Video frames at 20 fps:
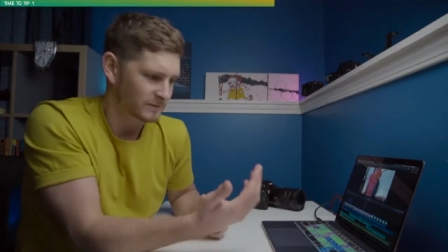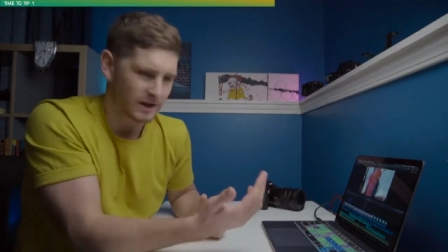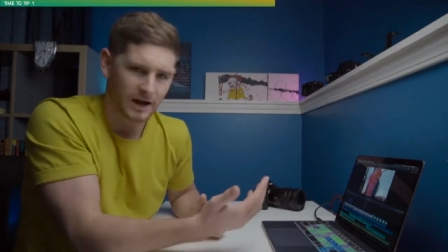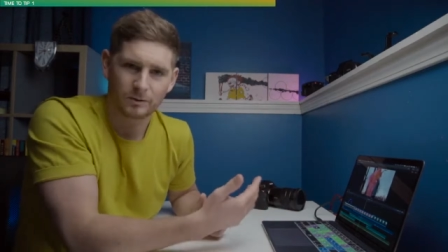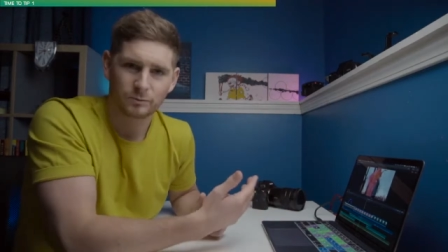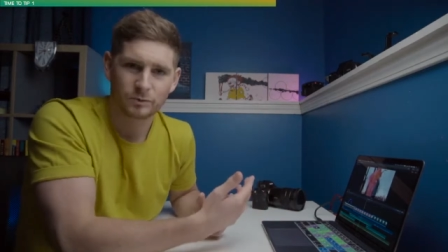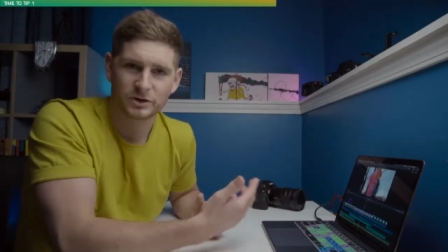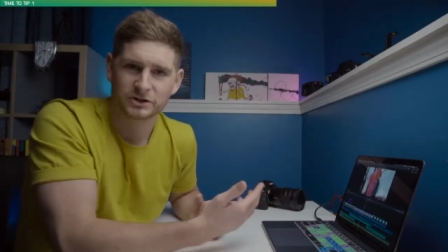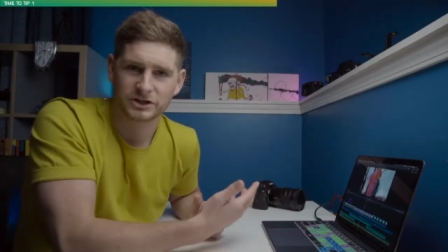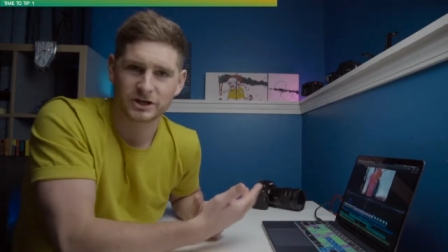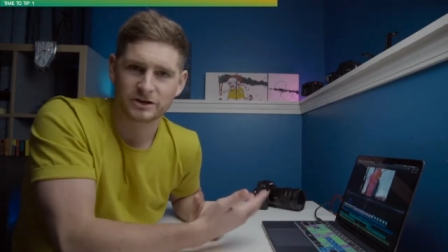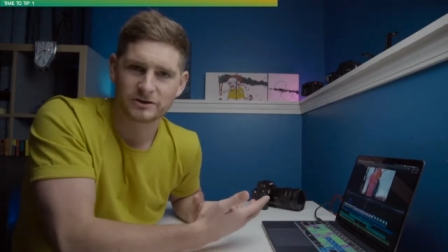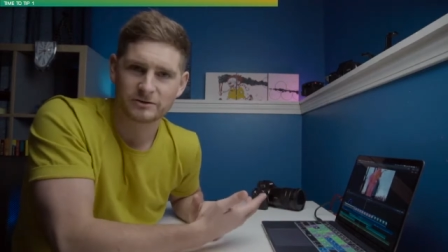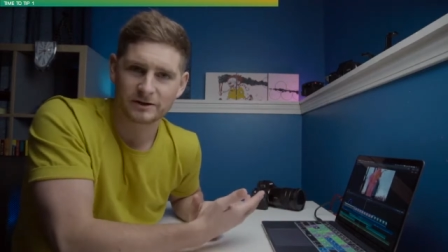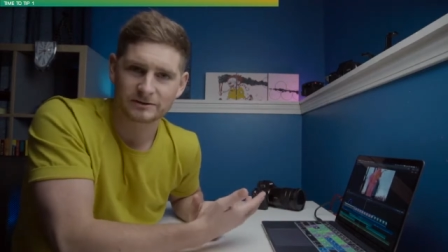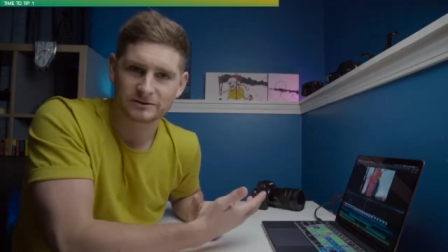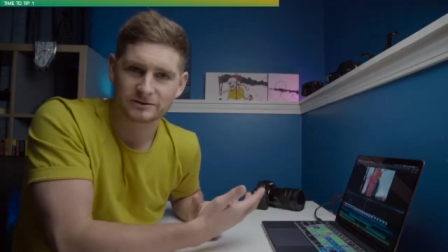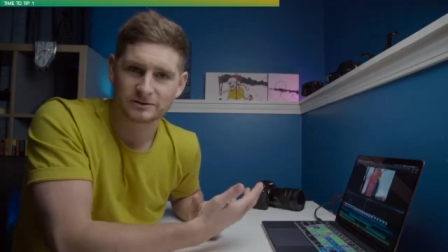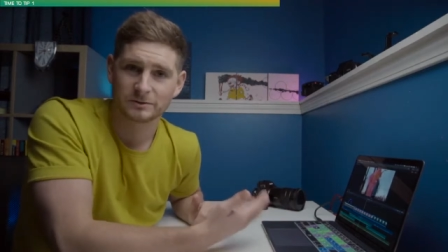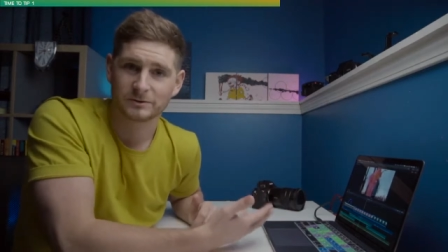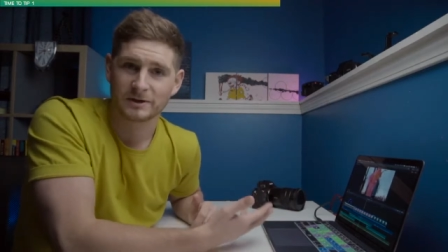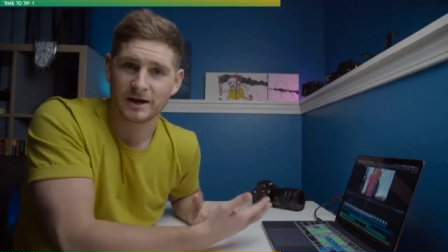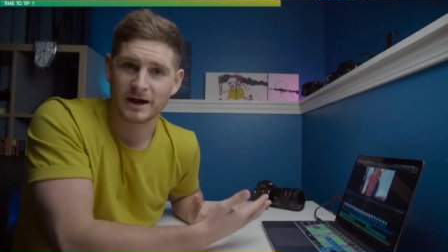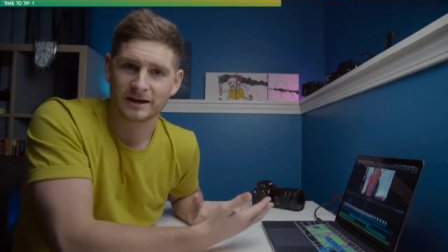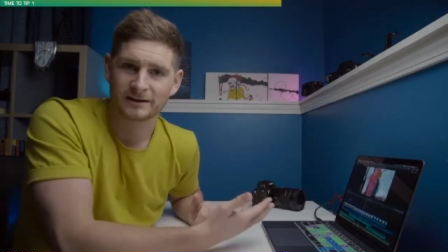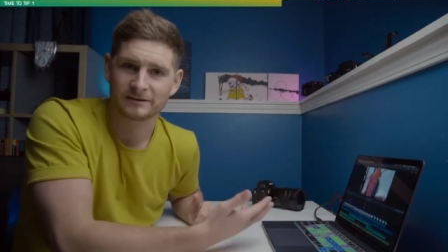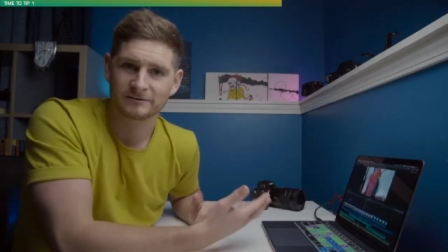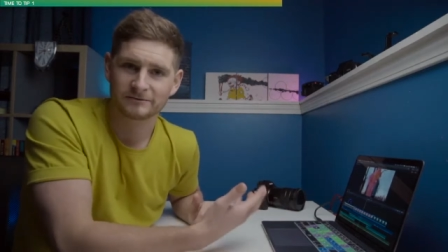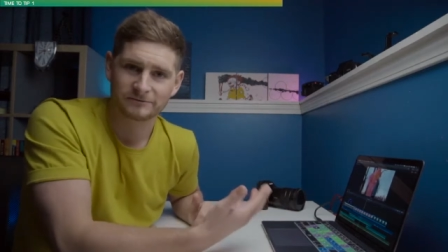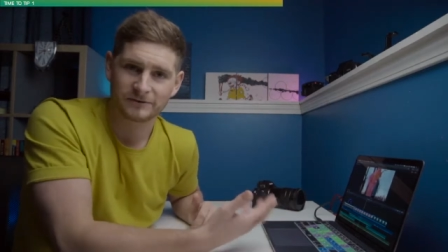I wish I knew how to do
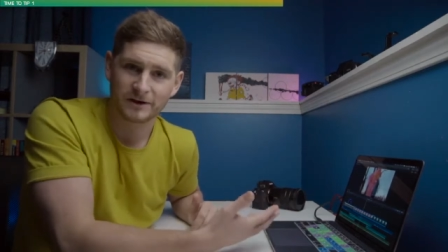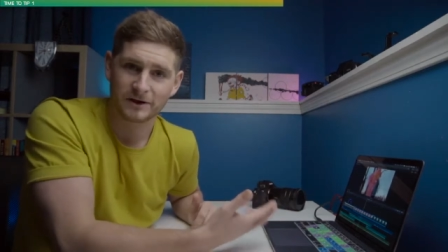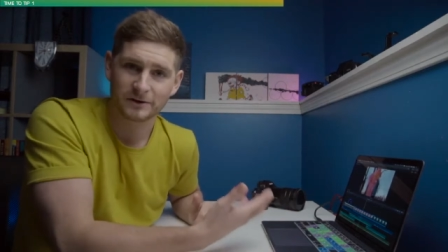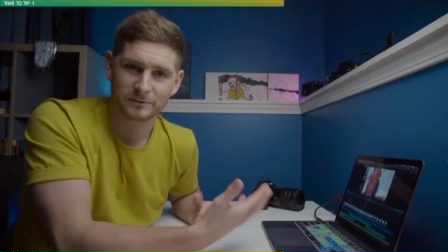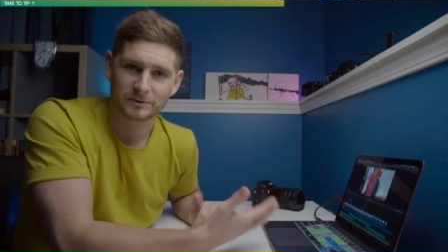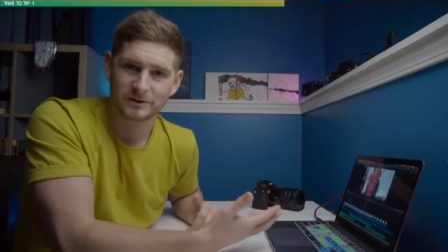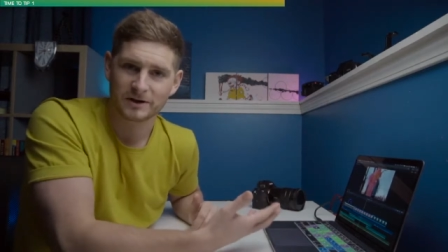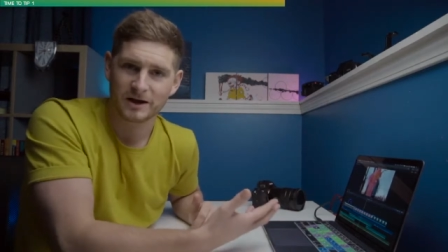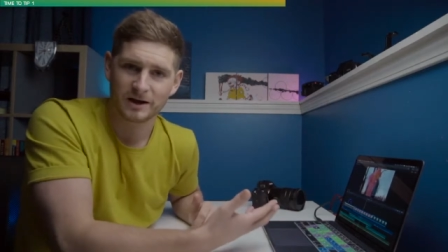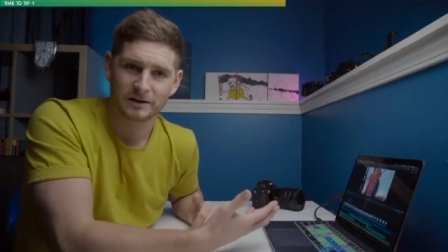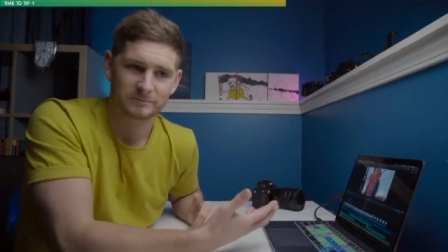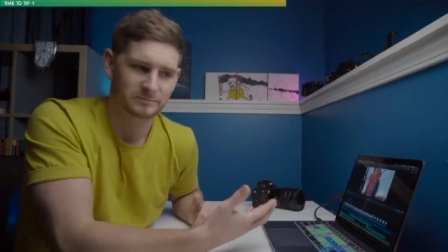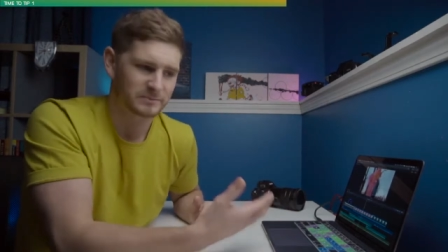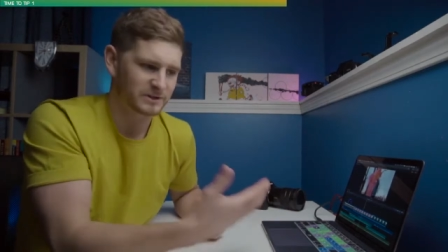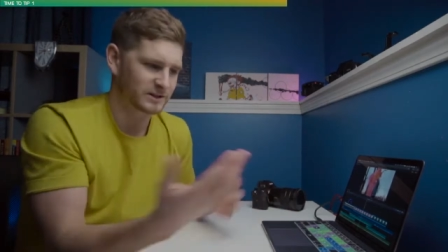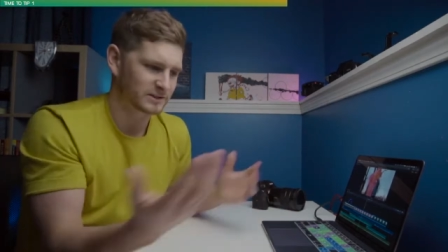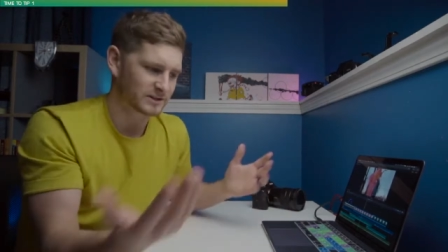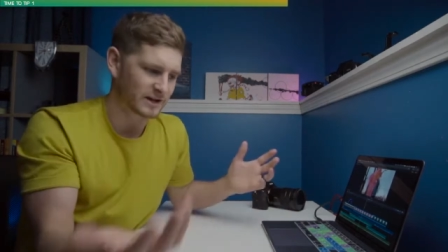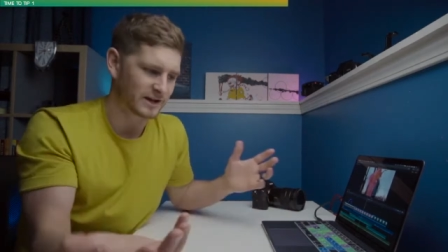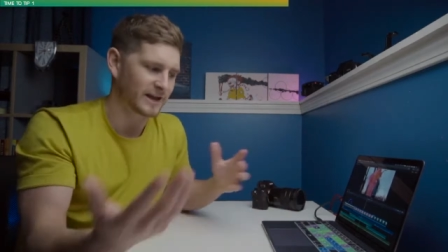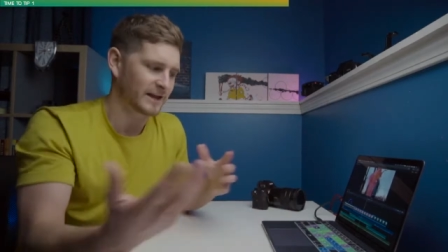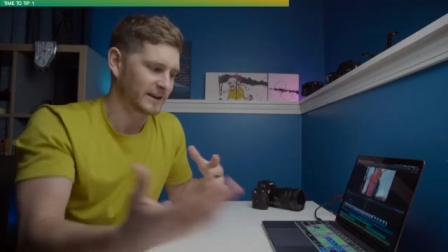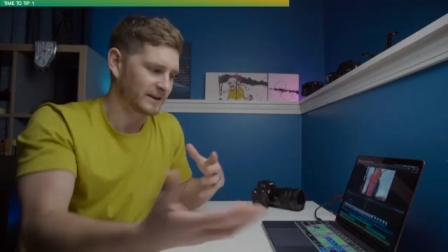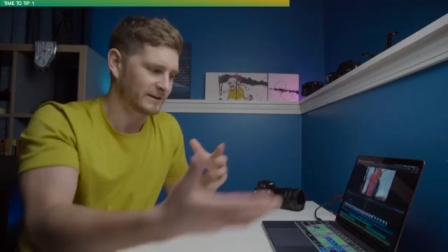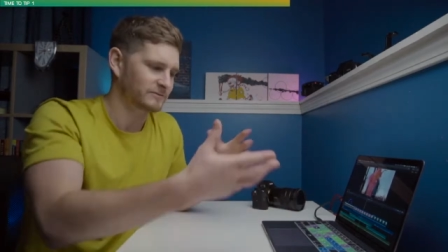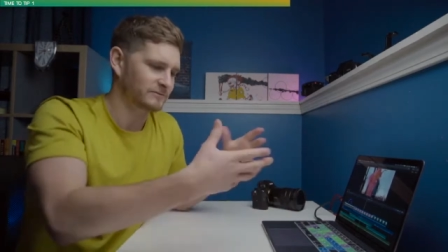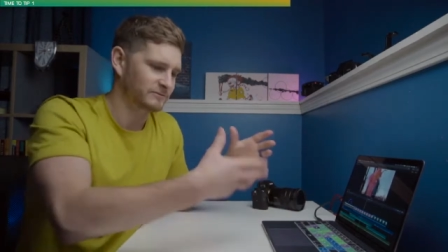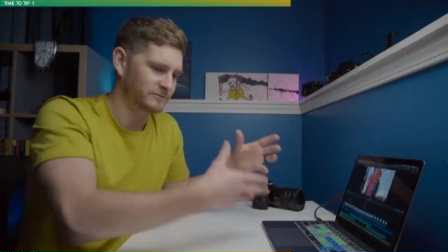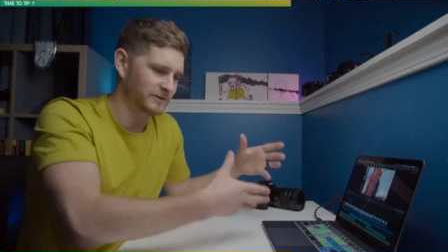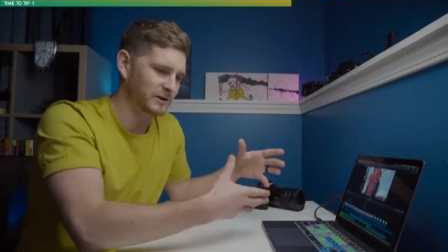that in Final Cut, because I edit
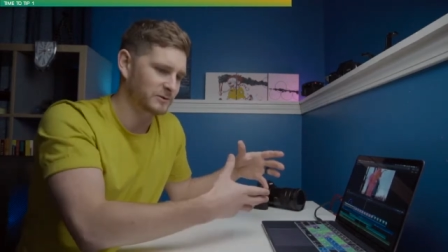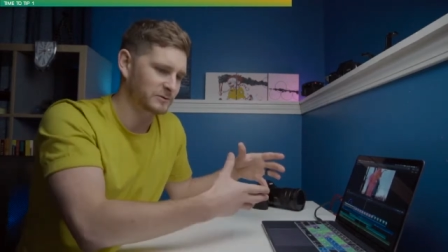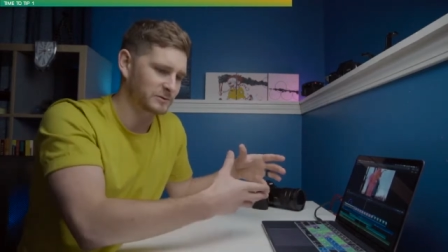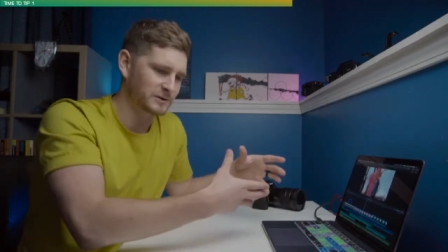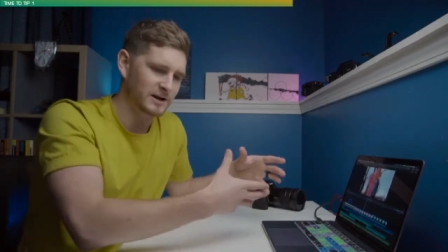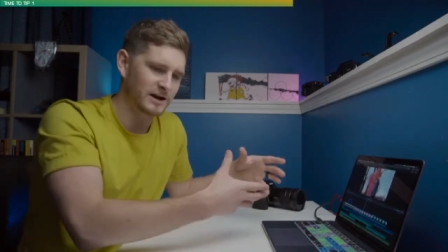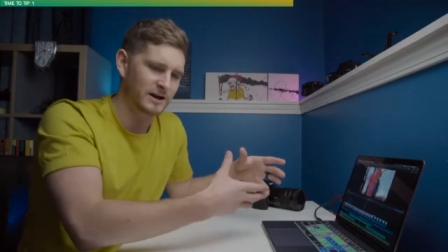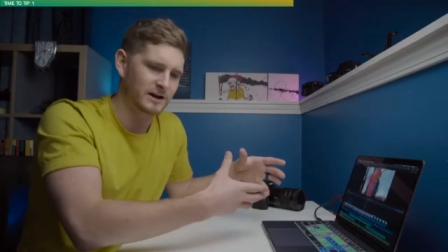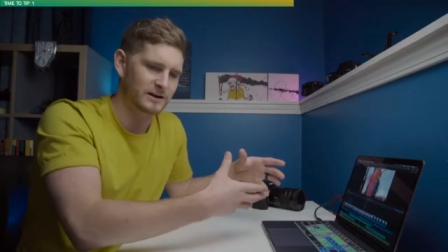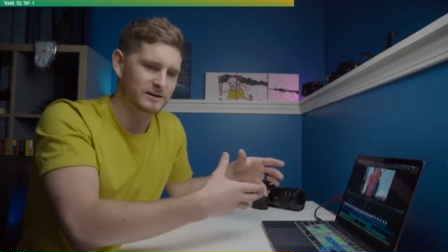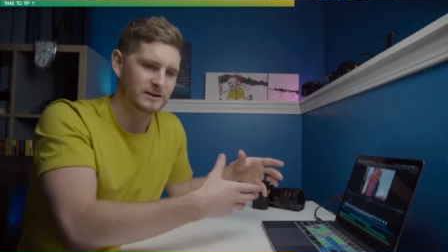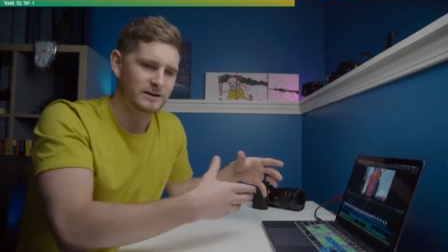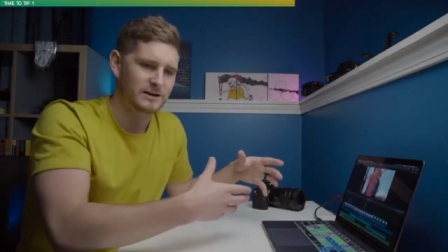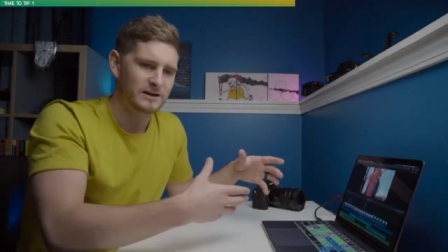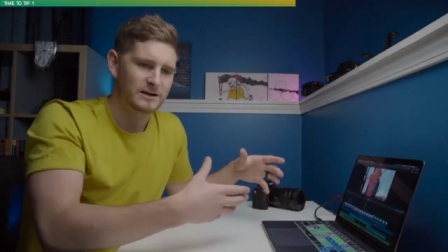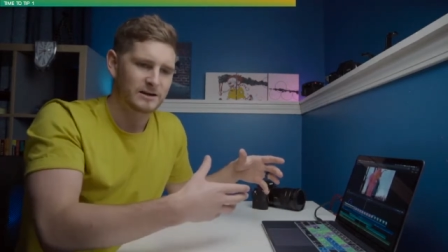in Final Cut,